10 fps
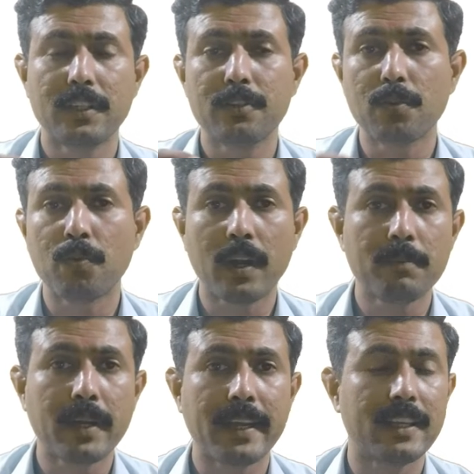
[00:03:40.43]
into one
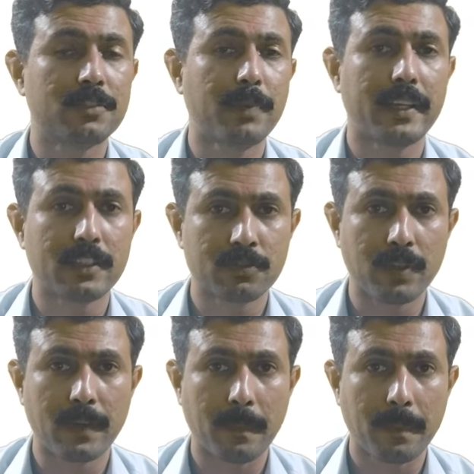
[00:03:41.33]
by S minus
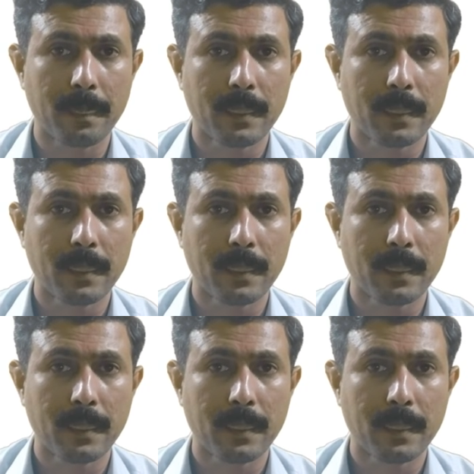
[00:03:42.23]
one.